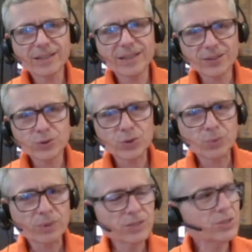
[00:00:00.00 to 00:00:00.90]
Thank you so
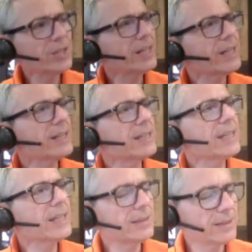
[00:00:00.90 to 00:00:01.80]
much,
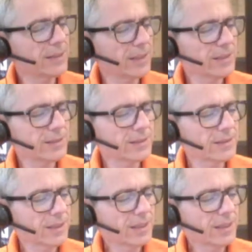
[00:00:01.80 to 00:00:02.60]
Ken, and